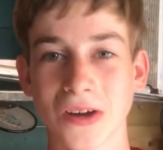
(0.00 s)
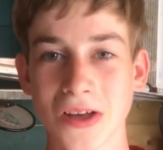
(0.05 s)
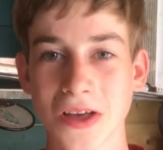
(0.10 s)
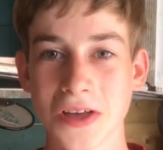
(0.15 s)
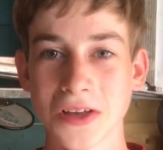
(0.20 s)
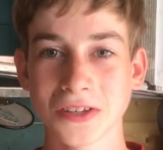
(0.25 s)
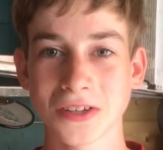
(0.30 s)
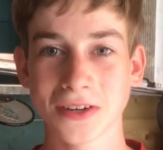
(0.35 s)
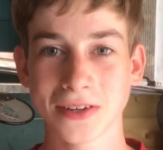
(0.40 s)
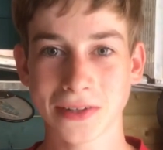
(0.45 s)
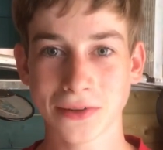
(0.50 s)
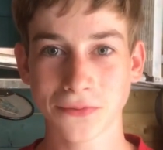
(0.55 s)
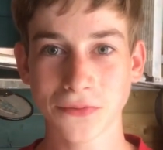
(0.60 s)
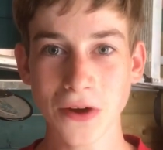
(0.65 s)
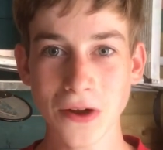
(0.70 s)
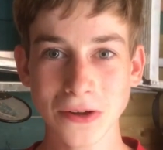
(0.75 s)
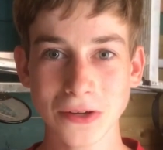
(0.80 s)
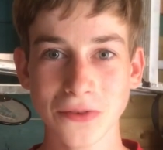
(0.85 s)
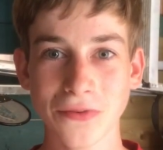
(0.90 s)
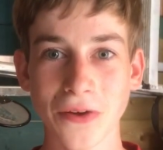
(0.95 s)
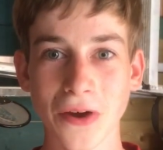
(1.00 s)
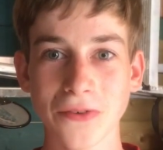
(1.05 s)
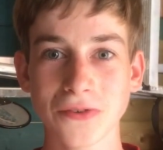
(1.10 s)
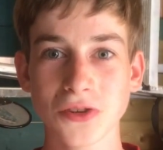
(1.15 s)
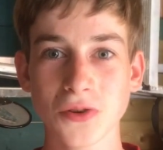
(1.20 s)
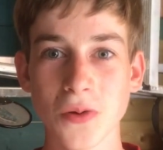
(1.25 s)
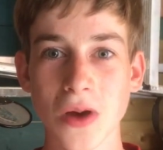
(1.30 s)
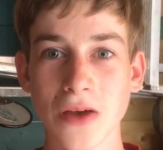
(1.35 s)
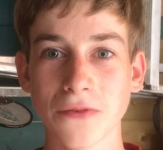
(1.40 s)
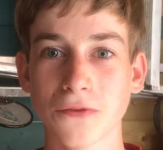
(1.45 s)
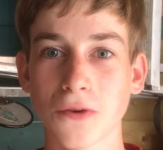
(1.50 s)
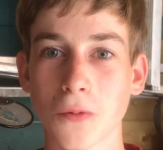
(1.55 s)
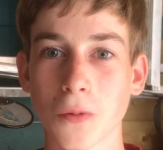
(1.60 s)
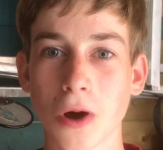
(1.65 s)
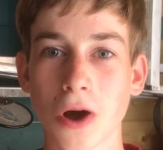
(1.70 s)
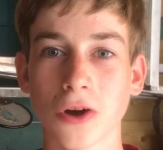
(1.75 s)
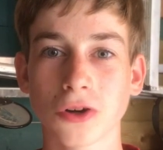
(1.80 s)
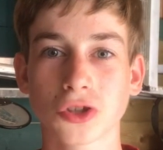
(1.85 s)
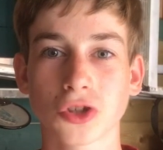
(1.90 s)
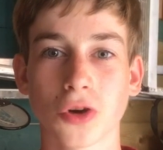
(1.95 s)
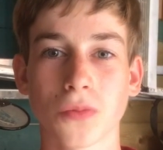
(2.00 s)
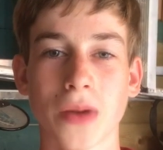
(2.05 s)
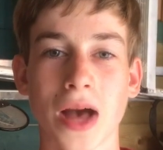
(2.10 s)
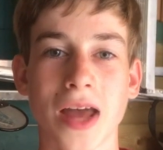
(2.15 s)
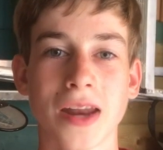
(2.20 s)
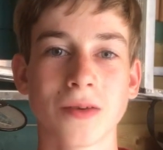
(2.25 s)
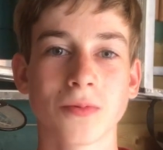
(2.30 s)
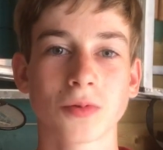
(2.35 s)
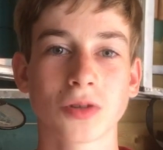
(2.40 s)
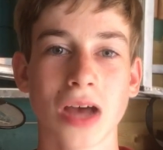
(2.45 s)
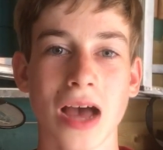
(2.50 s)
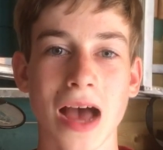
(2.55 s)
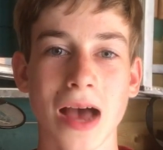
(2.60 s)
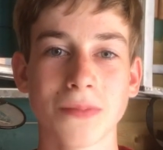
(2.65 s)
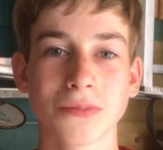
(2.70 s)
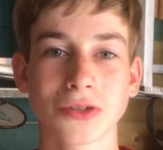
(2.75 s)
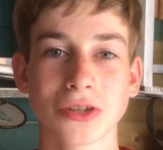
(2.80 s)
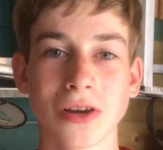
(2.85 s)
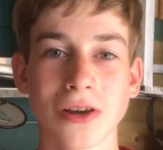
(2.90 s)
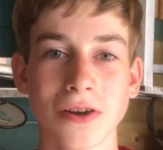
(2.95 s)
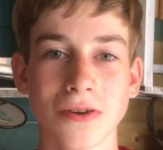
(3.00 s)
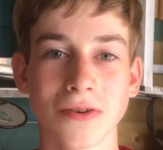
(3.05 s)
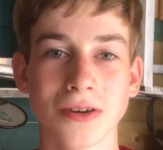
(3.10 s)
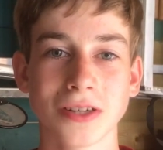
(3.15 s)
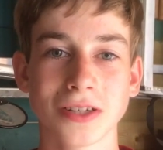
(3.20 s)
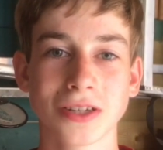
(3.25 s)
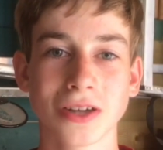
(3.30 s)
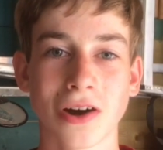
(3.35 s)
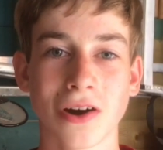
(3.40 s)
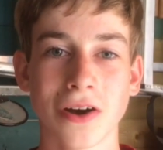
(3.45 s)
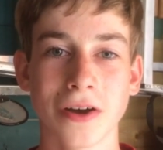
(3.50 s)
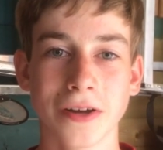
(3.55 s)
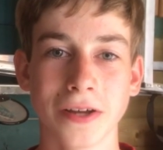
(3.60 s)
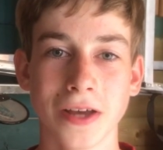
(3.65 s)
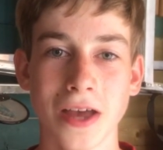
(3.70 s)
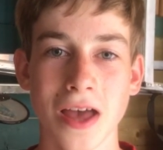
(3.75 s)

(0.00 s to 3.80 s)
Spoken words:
So it's a 35 square foot workshop and it was absolutely tiny.